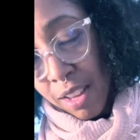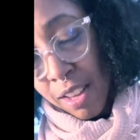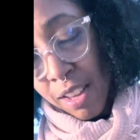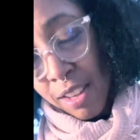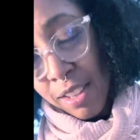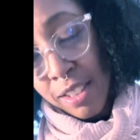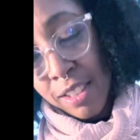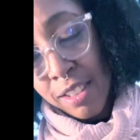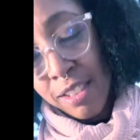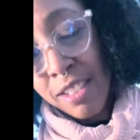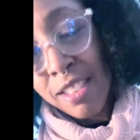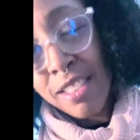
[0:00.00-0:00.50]

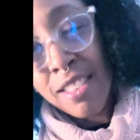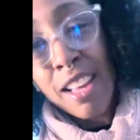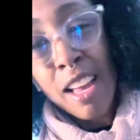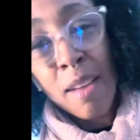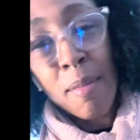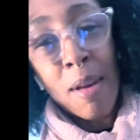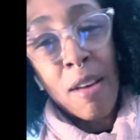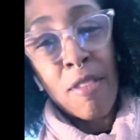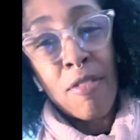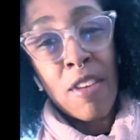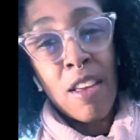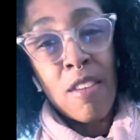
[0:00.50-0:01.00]
this is like
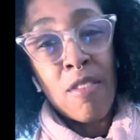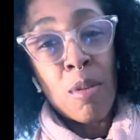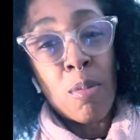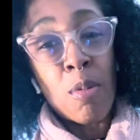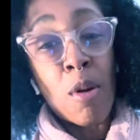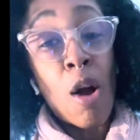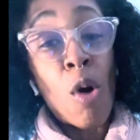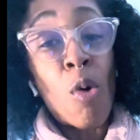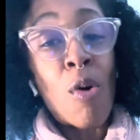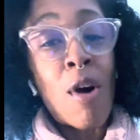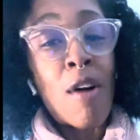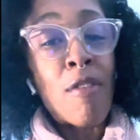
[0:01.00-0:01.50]
my favorite
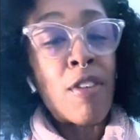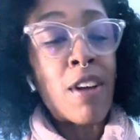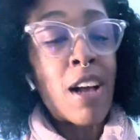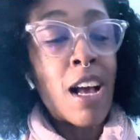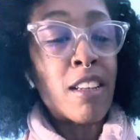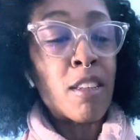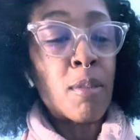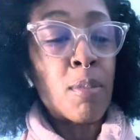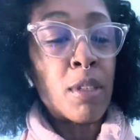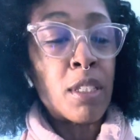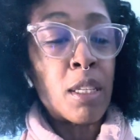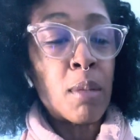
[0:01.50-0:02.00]
part. Oh, I forgot
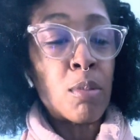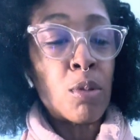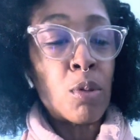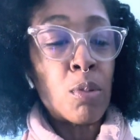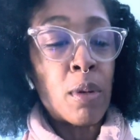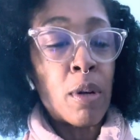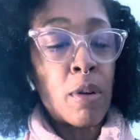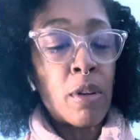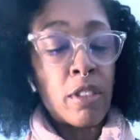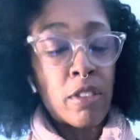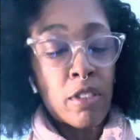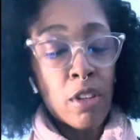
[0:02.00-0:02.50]
to put the
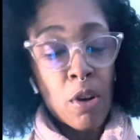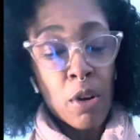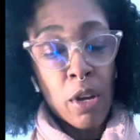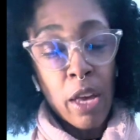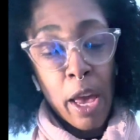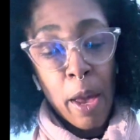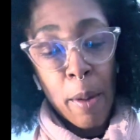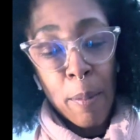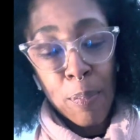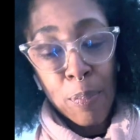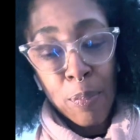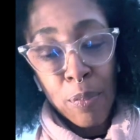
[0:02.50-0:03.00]
blueberries.
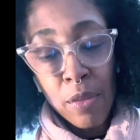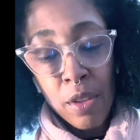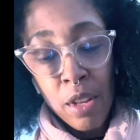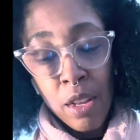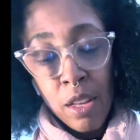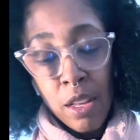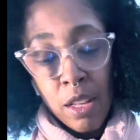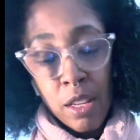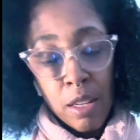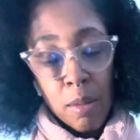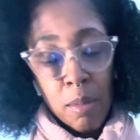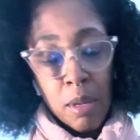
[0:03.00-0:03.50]
Okay,
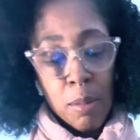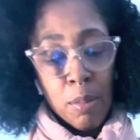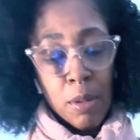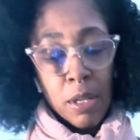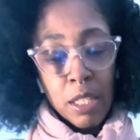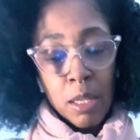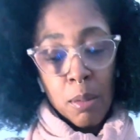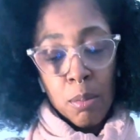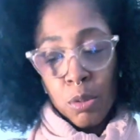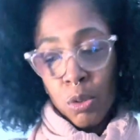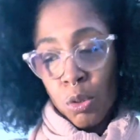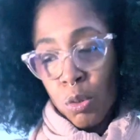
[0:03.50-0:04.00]
let me put
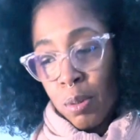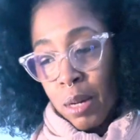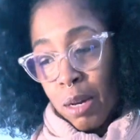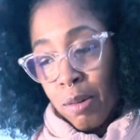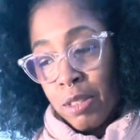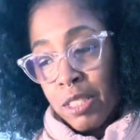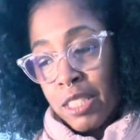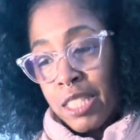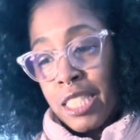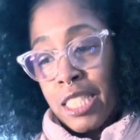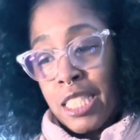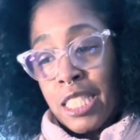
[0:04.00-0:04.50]
the
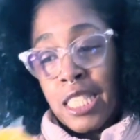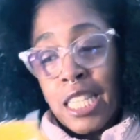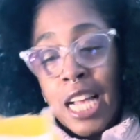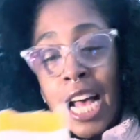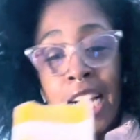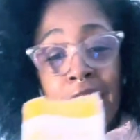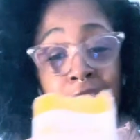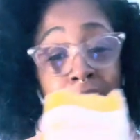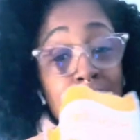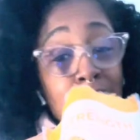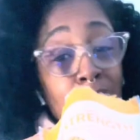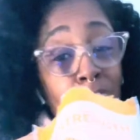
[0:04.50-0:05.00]
blueberries because I
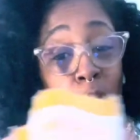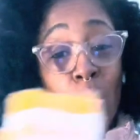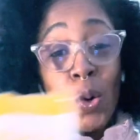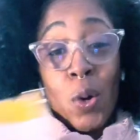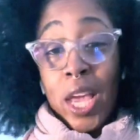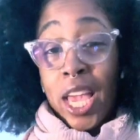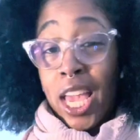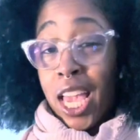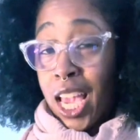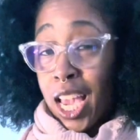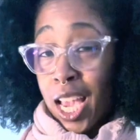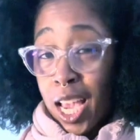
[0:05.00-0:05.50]
tend to go
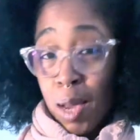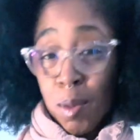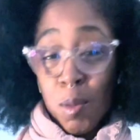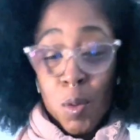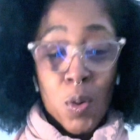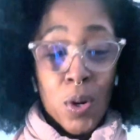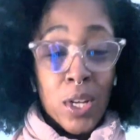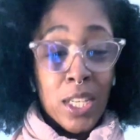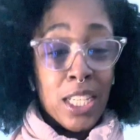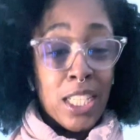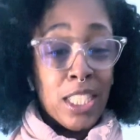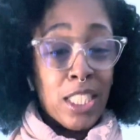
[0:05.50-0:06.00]
ham
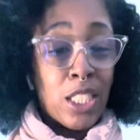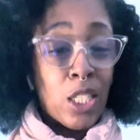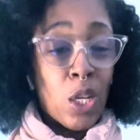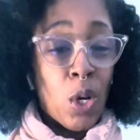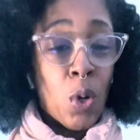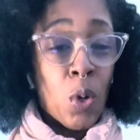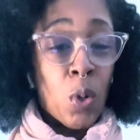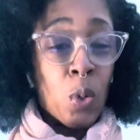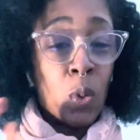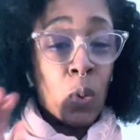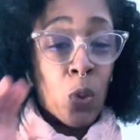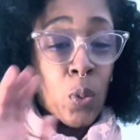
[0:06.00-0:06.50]
on it.
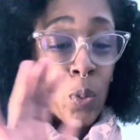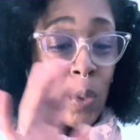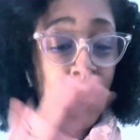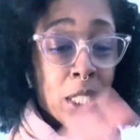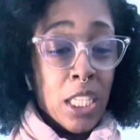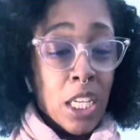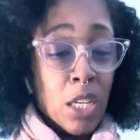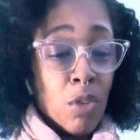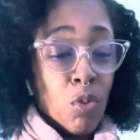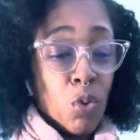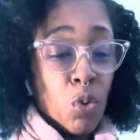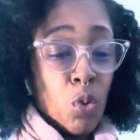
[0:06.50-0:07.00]
So we
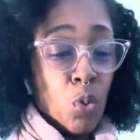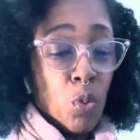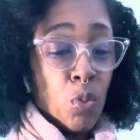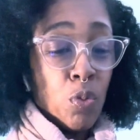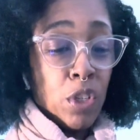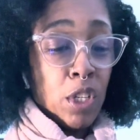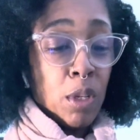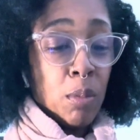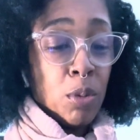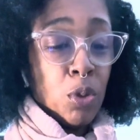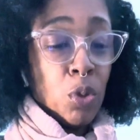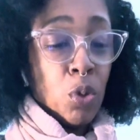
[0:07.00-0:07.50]
need room for
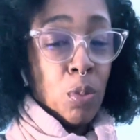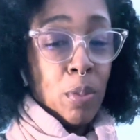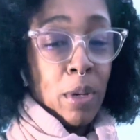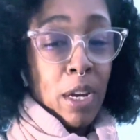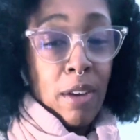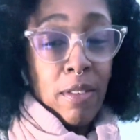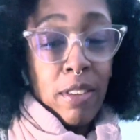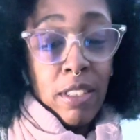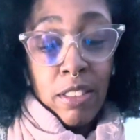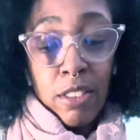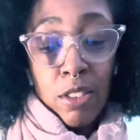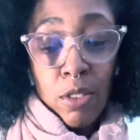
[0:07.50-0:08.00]
the
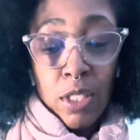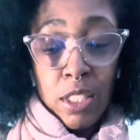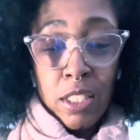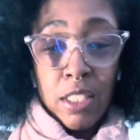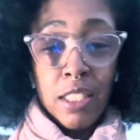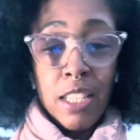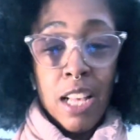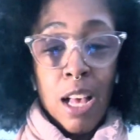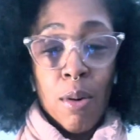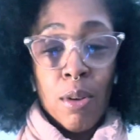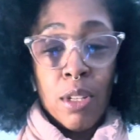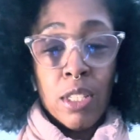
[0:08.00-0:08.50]
blueberries. So this
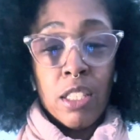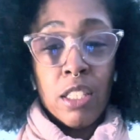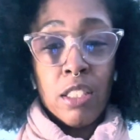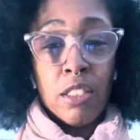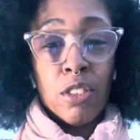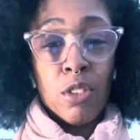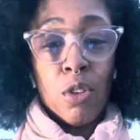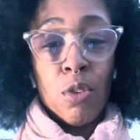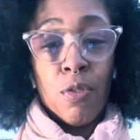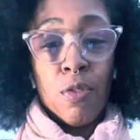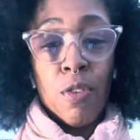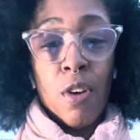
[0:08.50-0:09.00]
is how it looks
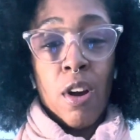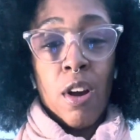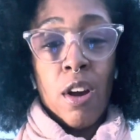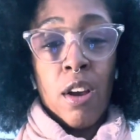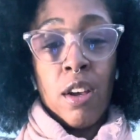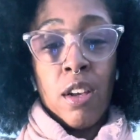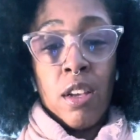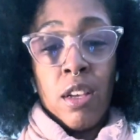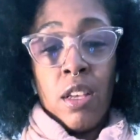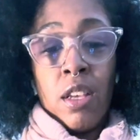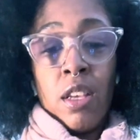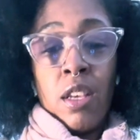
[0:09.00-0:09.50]
so
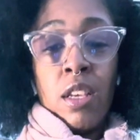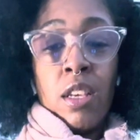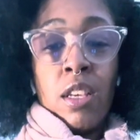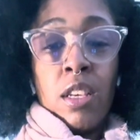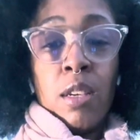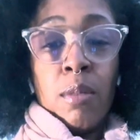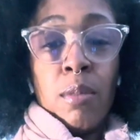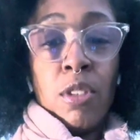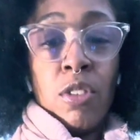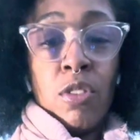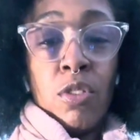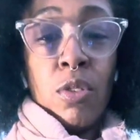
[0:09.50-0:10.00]
far.
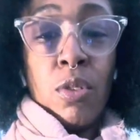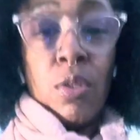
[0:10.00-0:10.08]
Let me show you